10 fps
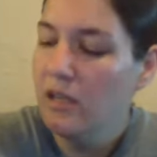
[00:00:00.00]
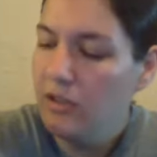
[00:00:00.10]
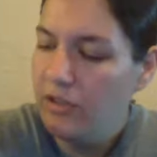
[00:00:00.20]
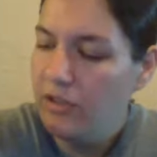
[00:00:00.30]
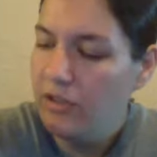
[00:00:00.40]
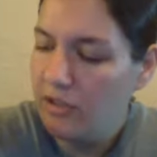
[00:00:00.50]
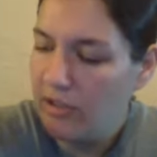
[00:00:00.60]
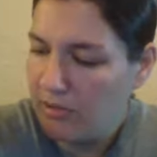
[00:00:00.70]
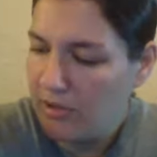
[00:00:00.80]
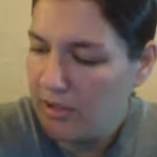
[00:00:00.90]
you
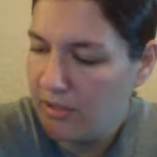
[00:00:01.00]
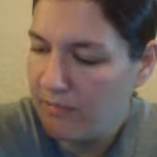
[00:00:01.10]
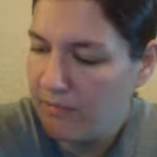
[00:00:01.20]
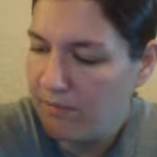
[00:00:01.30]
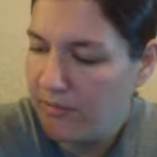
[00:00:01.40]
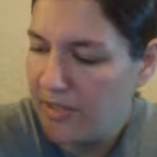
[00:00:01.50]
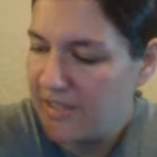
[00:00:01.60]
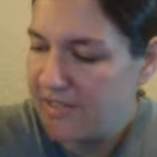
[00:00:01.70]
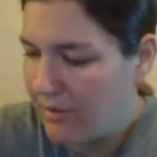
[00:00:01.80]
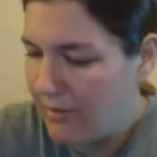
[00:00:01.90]
know,
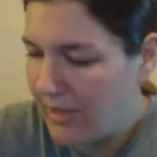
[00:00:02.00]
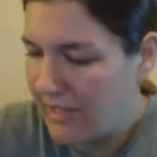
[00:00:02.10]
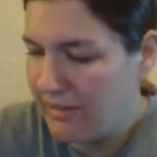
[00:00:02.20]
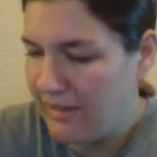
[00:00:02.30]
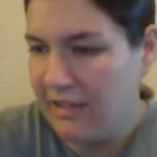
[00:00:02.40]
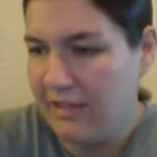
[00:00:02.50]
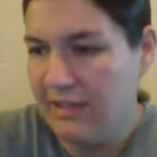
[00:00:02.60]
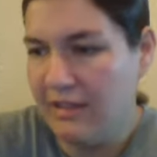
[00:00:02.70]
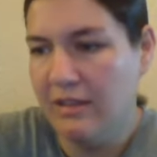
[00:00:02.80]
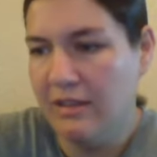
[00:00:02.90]
it's not regulated
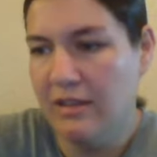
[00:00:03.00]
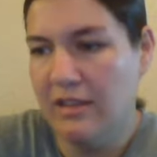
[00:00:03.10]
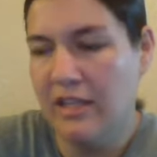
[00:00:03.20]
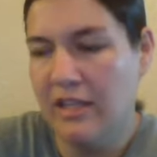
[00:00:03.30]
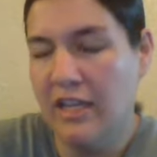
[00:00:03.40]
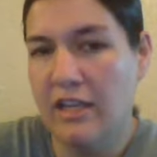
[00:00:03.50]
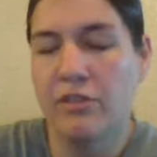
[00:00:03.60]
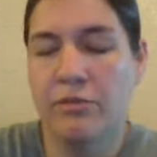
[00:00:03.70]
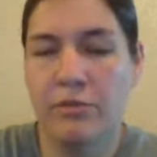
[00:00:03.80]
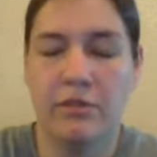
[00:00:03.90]
like
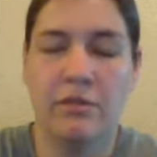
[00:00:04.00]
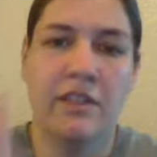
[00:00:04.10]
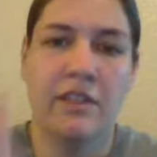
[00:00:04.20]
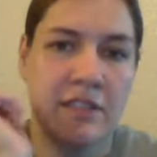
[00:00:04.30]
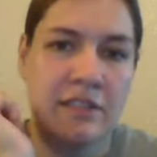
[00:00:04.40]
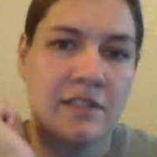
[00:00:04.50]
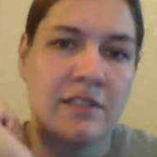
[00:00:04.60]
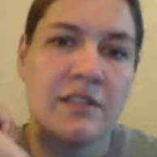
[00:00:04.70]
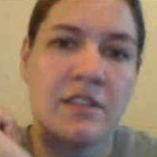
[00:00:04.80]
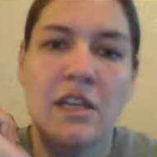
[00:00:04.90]
the real one is.
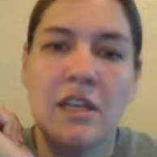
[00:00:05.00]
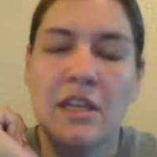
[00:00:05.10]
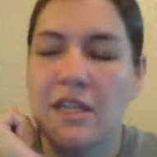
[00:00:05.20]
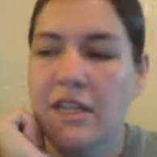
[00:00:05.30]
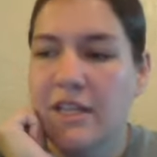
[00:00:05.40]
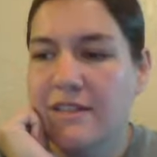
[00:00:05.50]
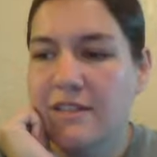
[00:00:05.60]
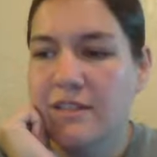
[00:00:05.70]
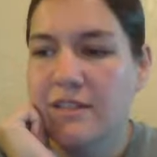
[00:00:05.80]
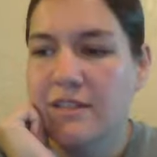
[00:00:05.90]
It,
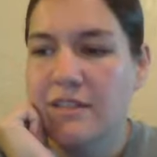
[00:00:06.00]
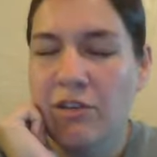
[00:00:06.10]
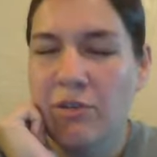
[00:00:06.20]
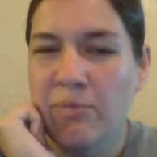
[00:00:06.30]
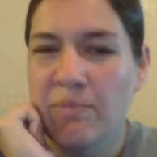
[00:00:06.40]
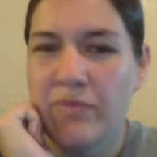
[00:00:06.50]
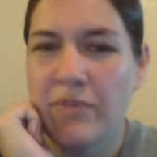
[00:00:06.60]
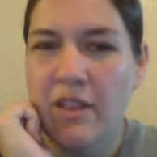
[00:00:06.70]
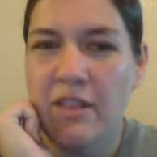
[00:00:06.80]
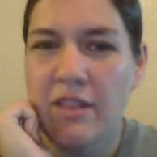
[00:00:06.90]
you know,
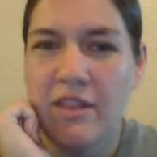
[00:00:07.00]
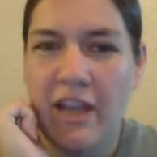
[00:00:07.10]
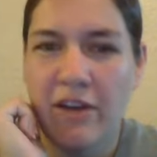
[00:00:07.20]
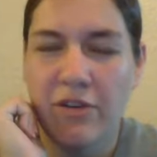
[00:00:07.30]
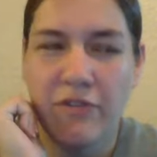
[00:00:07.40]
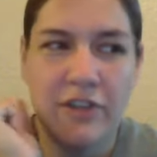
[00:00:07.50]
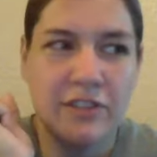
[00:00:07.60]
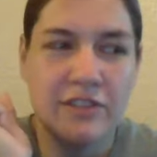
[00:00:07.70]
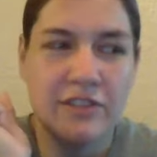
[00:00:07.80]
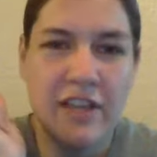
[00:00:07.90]
the
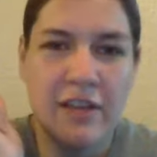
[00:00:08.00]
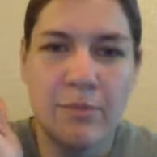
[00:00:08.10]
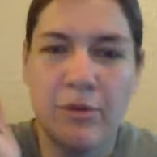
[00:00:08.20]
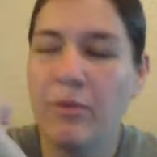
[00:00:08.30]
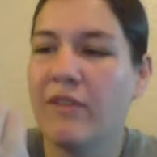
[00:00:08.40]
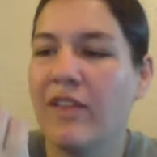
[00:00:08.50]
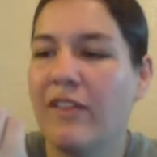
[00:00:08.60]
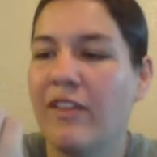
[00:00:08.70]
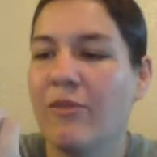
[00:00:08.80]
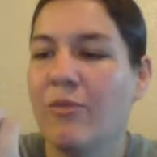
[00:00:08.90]
counterfeiters, they can put whatever the
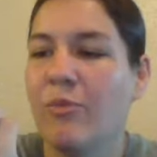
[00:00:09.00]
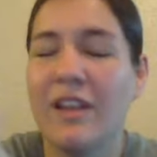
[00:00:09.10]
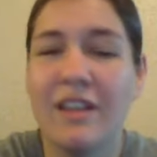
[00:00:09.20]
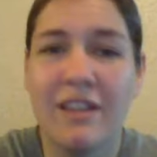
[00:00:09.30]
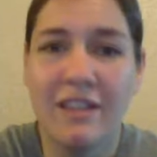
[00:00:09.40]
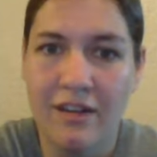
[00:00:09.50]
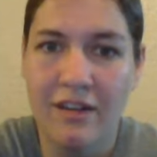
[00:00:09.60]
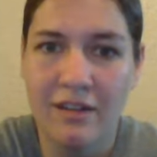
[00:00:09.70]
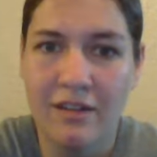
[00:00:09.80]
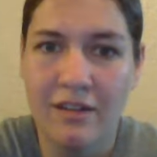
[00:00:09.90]
hell they want in
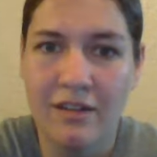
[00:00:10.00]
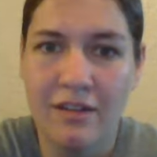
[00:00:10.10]
there.